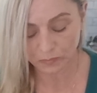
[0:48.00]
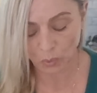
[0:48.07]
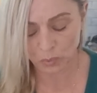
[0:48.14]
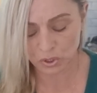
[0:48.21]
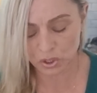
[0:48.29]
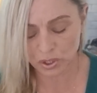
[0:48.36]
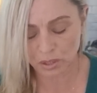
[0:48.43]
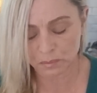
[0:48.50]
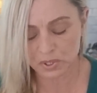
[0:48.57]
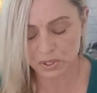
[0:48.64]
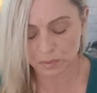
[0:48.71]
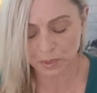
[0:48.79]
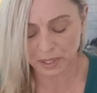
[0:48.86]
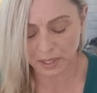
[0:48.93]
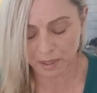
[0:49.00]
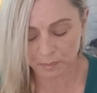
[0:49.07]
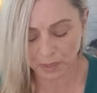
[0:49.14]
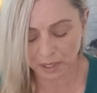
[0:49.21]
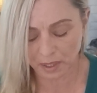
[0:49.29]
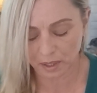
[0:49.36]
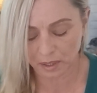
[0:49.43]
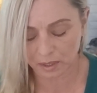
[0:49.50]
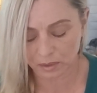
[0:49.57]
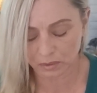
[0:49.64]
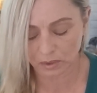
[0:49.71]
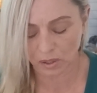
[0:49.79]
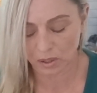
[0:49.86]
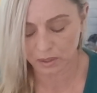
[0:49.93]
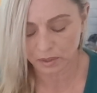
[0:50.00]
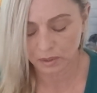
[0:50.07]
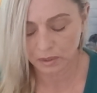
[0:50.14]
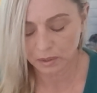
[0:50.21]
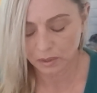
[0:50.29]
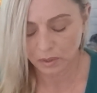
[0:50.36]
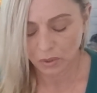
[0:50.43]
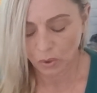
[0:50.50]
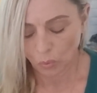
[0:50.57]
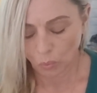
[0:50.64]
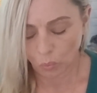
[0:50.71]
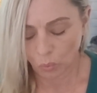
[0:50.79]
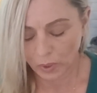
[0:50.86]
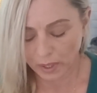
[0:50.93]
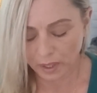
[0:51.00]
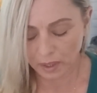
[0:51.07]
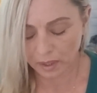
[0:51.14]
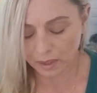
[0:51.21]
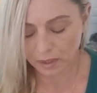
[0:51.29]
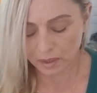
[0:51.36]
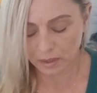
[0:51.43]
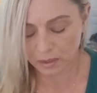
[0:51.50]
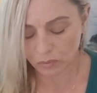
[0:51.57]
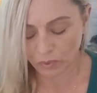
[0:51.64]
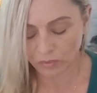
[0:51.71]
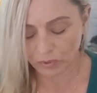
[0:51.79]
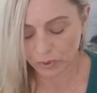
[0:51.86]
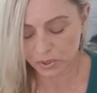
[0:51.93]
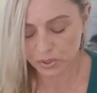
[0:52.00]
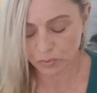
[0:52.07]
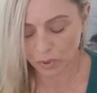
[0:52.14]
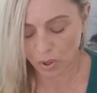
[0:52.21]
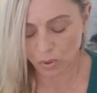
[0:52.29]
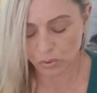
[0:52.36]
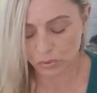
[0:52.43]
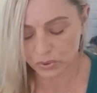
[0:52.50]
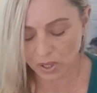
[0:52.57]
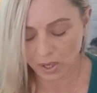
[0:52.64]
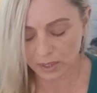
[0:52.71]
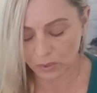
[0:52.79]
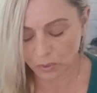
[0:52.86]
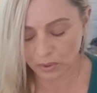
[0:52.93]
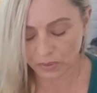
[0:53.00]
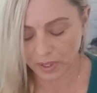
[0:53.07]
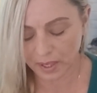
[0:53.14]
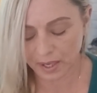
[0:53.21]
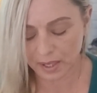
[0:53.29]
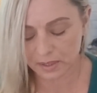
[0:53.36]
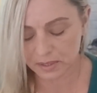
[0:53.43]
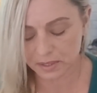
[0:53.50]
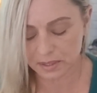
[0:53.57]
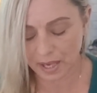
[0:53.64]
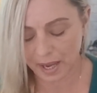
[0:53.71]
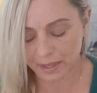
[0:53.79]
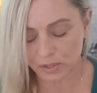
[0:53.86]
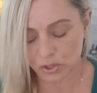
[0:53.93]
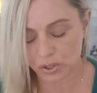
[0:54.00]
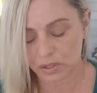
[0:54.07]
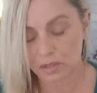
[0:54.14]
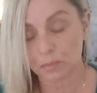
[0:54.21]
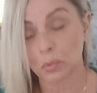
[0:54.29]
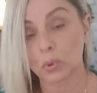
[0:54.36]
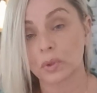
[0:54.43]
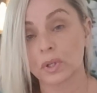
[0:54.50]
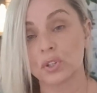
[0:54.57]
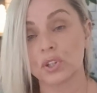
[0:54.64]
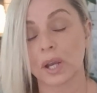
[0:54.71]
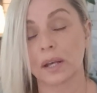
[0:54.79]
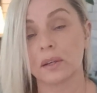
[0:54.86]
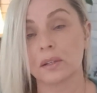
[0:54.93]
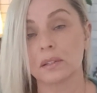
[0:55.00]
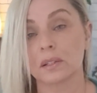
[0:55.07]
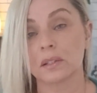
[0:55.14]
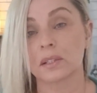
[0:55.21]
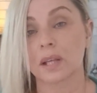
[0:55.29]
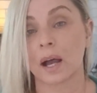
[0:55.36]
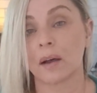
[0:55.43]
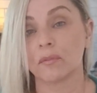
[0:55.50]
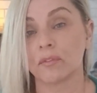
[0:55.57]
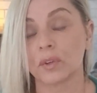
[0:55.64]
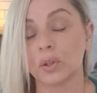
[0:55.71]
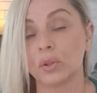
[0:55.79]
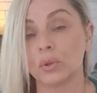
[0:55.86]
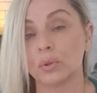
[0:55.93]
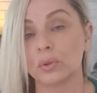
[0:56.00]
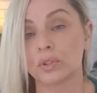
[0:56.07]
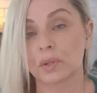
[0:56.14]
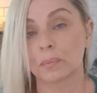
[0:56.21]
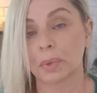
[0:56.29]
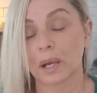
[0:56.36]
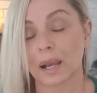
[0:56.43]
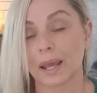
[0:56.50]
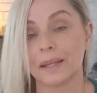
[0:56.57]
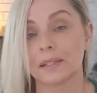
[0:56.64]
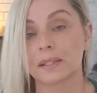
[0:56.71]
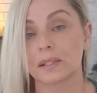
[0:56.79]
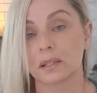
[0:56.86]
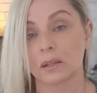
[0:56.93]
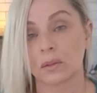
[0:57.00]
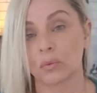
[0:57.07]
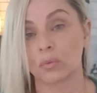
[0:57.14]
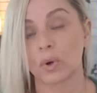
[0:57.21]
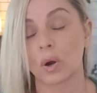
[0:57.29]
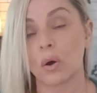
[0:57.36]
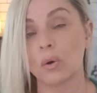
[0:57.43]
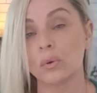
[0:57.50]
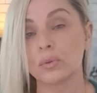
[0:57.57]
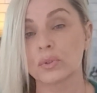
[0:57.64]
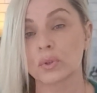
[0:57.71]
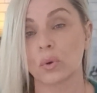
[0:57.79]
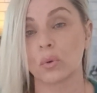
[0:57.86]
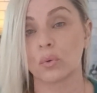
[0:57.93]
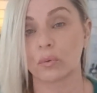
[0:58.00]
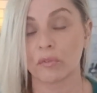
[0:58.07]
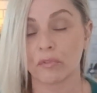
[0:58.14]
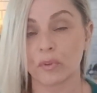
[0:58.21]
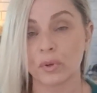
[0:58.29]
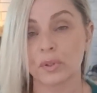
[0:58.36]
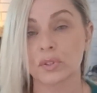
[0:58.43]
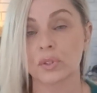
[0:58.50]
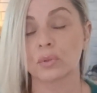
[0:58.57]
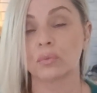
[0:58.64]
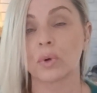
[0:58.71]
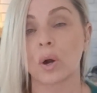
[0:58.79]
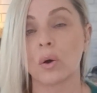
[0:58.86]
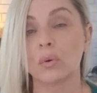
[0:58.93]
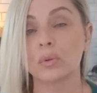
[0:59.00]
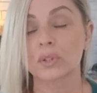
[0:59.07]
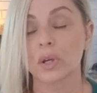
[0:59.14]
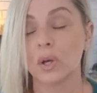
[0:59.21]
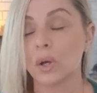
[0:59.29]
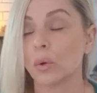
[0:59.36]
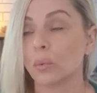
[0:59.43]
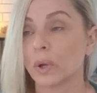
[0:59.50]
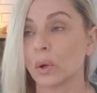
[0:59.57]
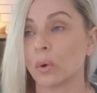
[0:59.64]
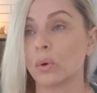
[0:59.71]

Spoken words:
which seems to be coming in a lot, we reverse roles. I look at the cards as actions more than genders. It's up for you to place the roles or reverse the roles. We